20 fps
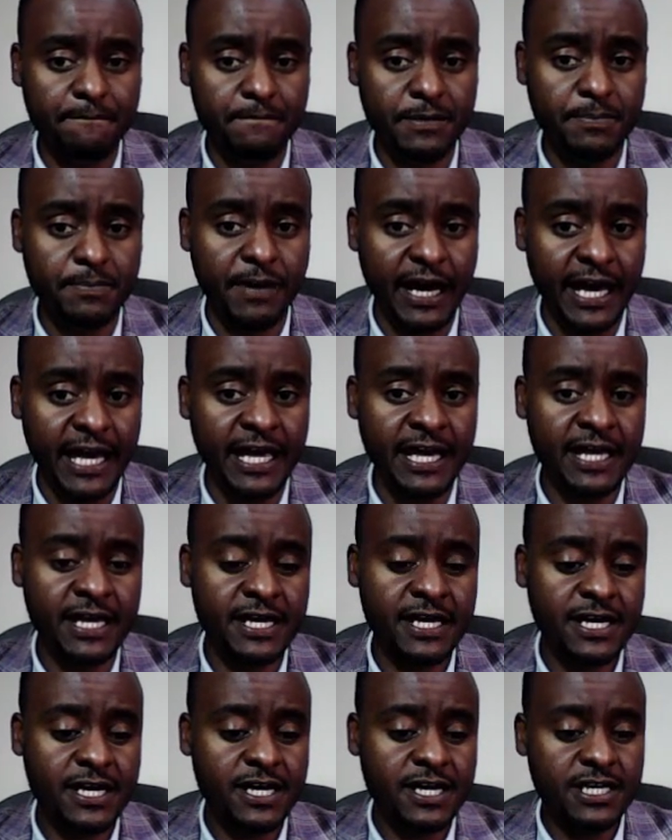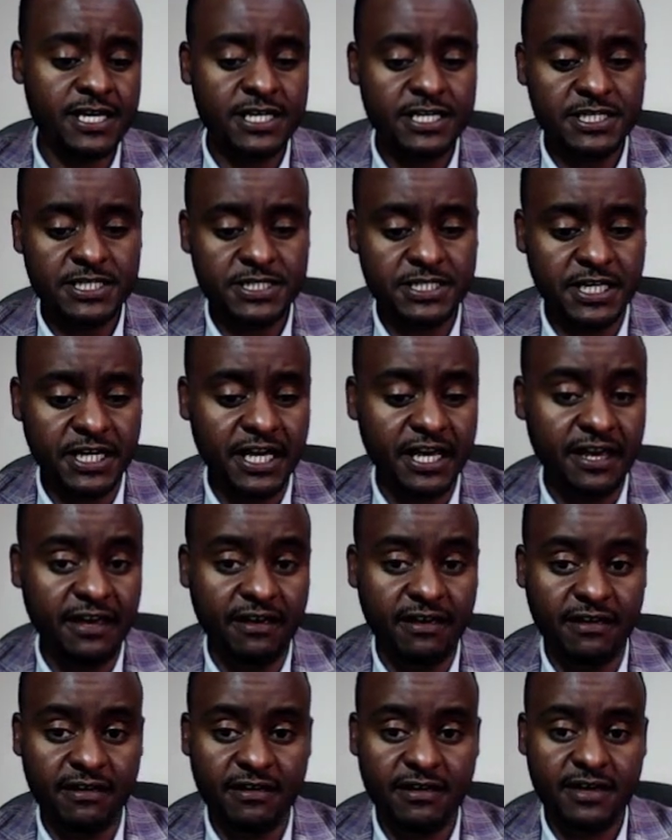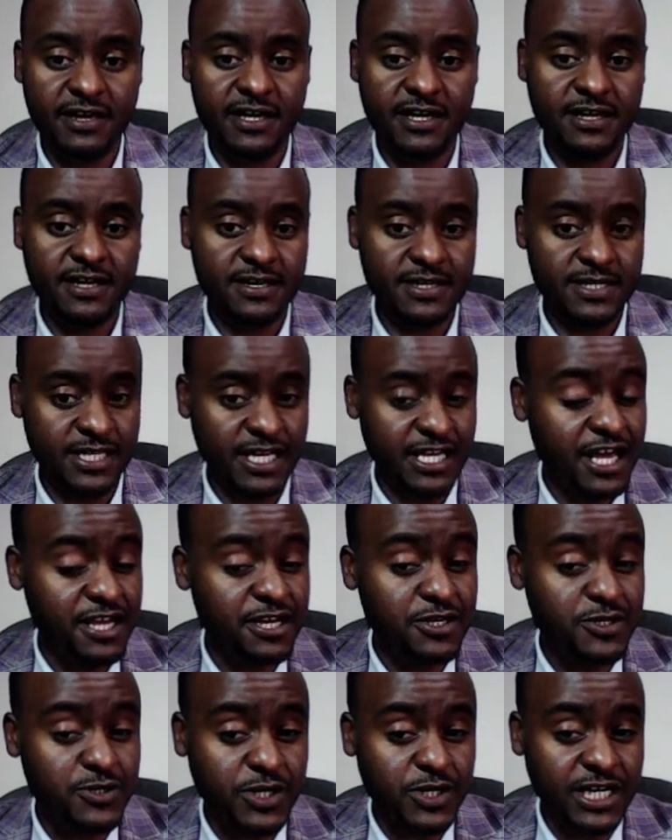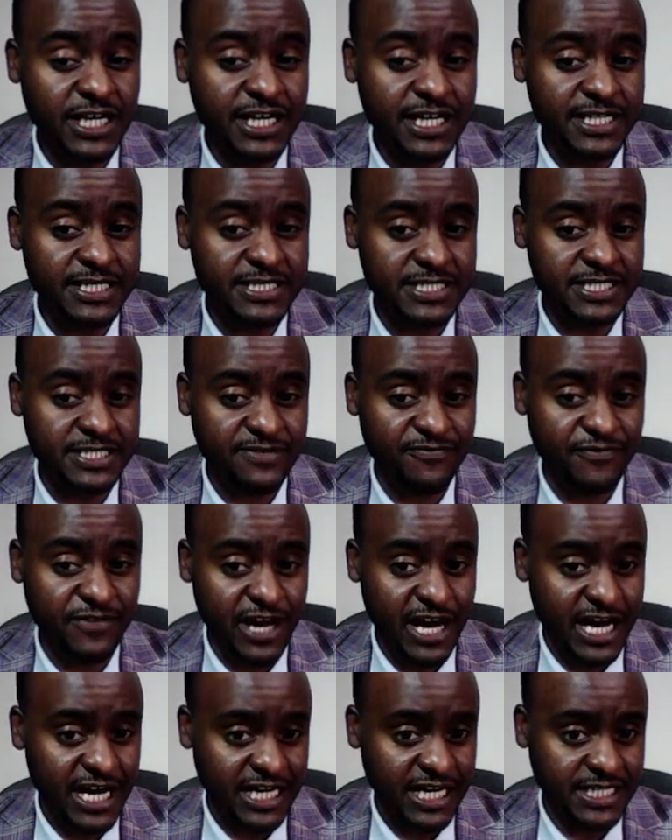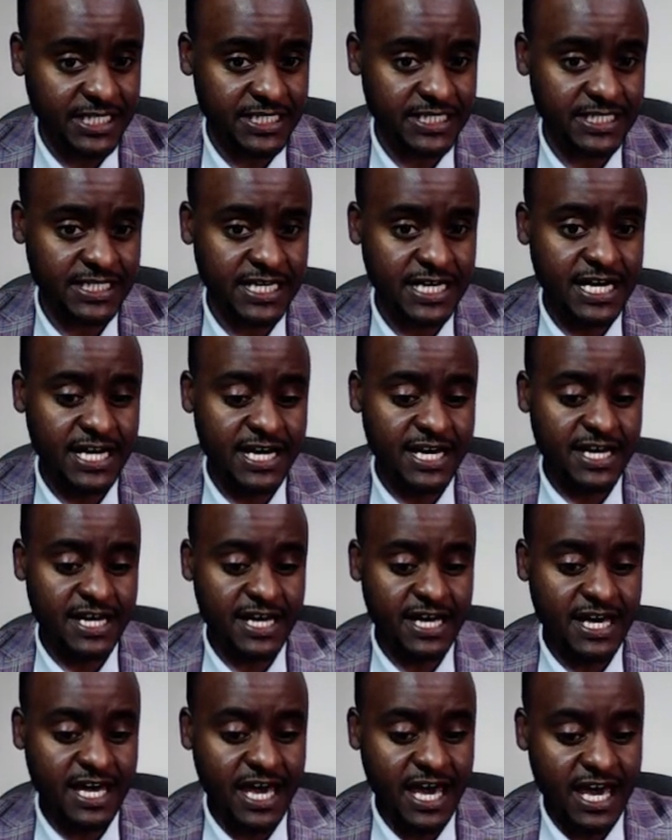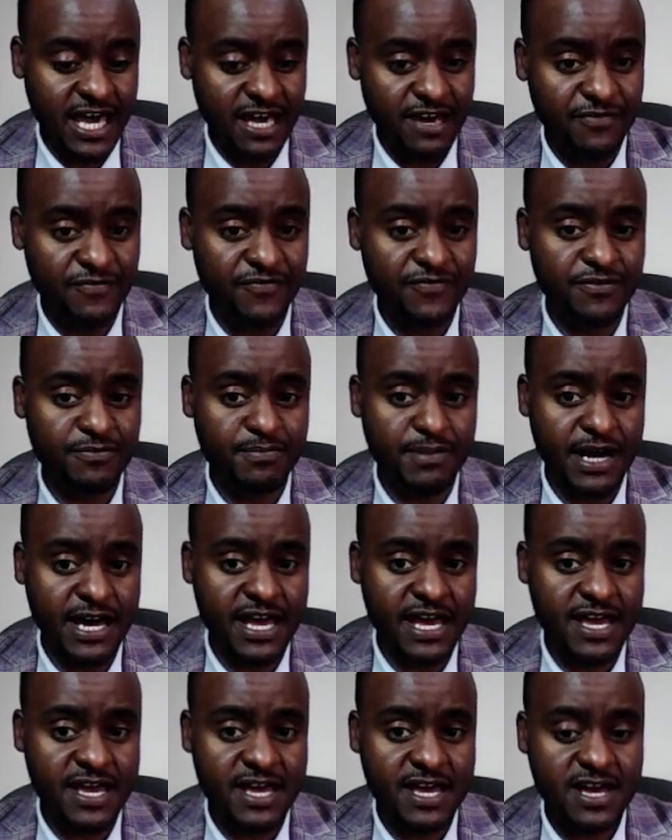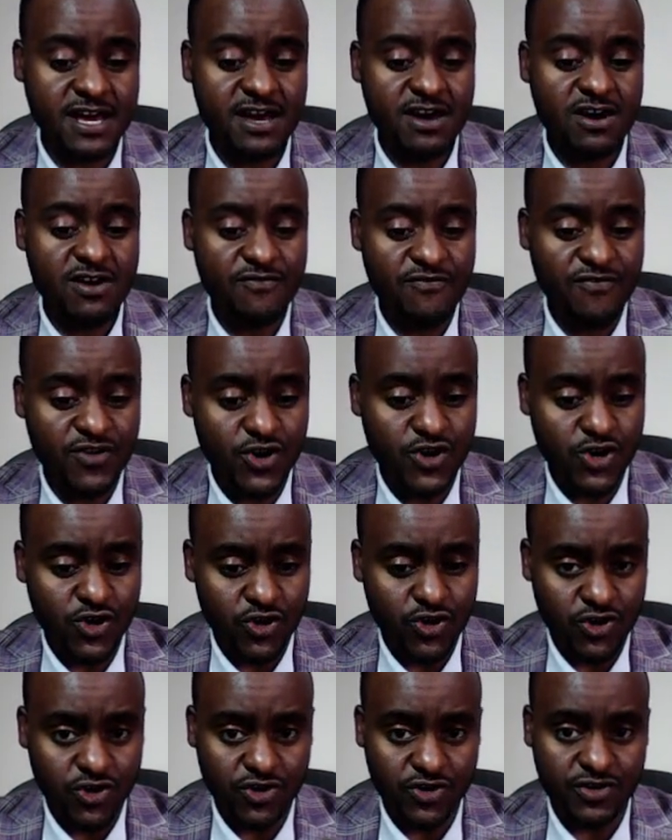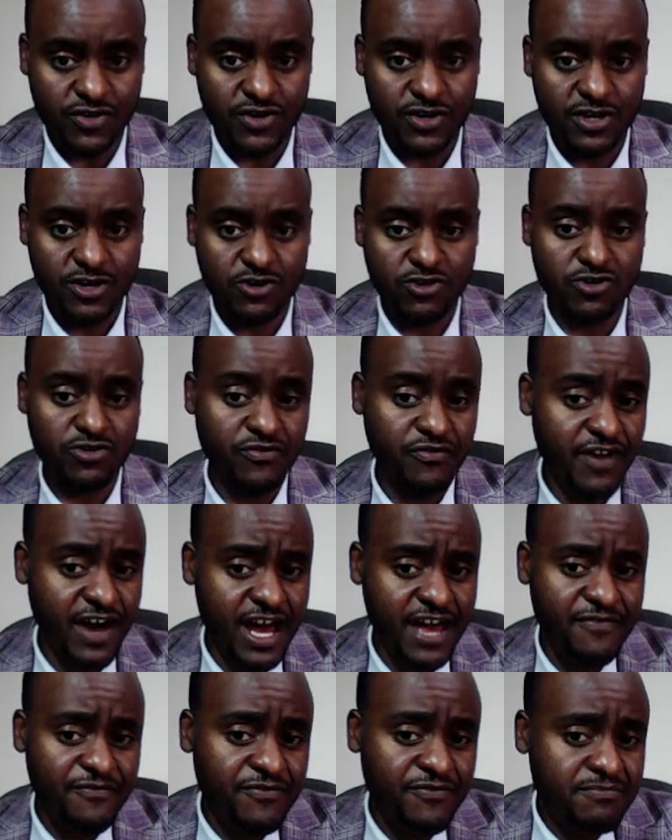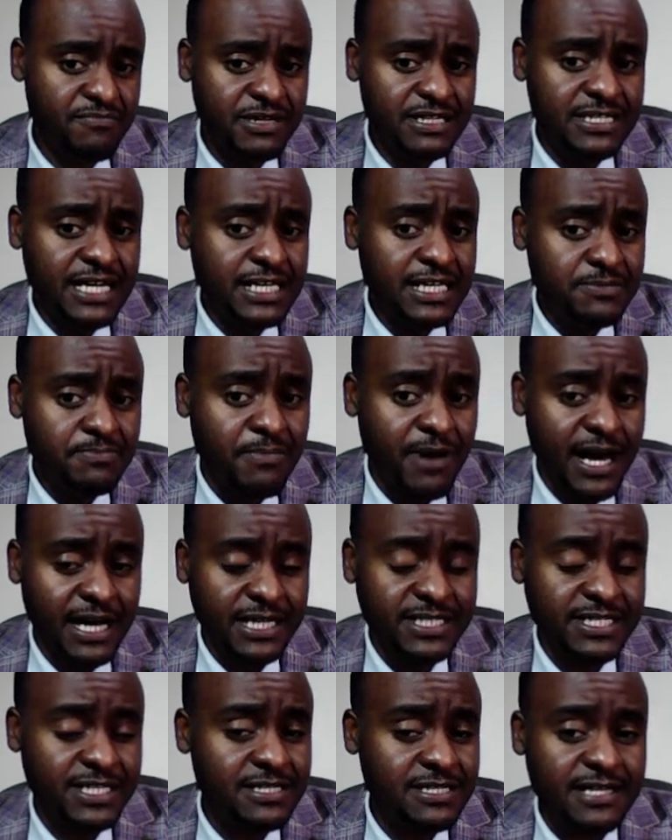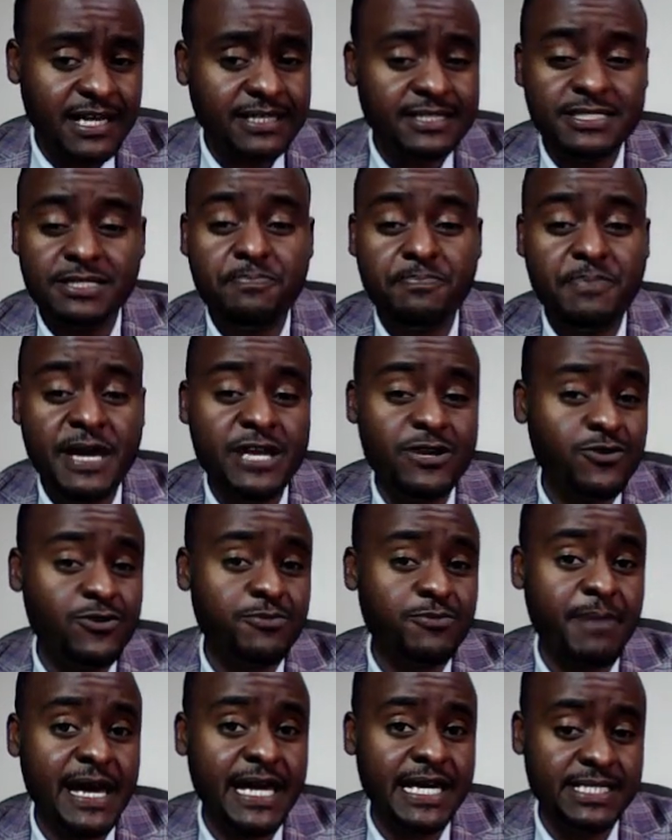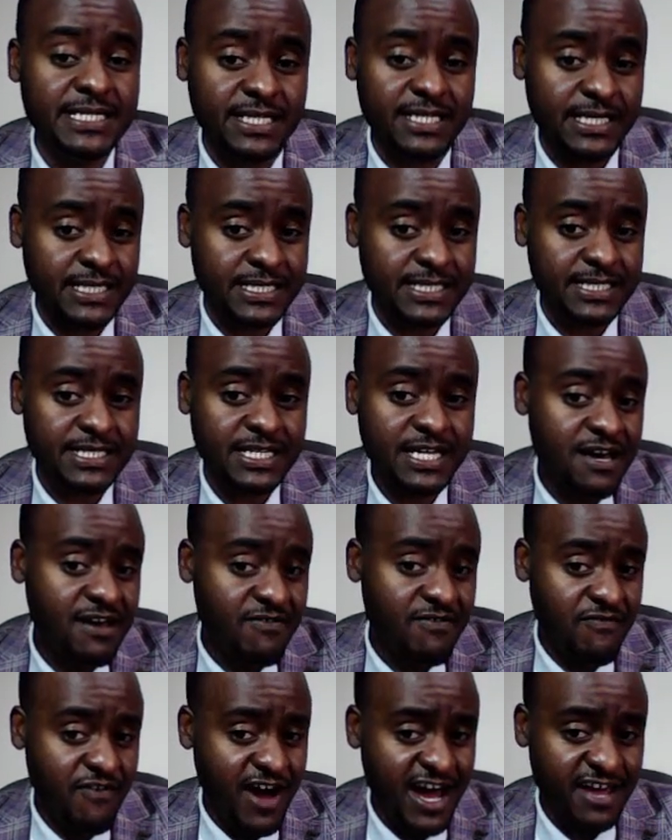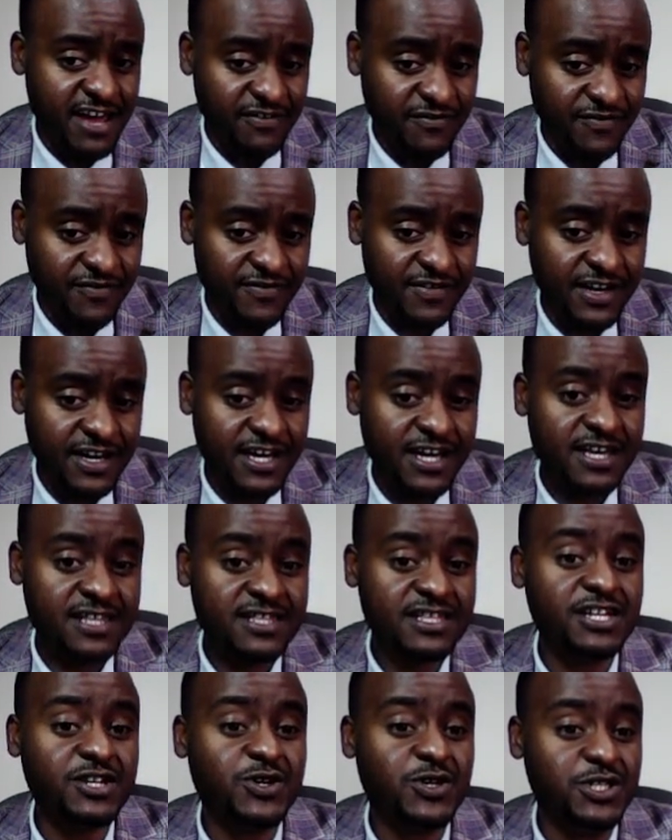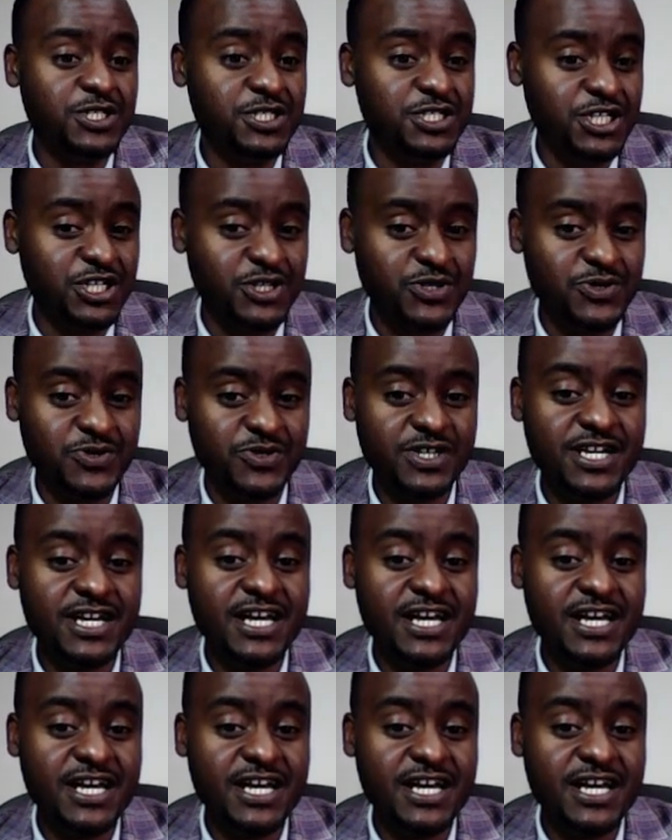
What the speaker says: by 3. Then I need to click add f by 4 or 5. It doesn't matter, that depends on my interest. 5. Then continue.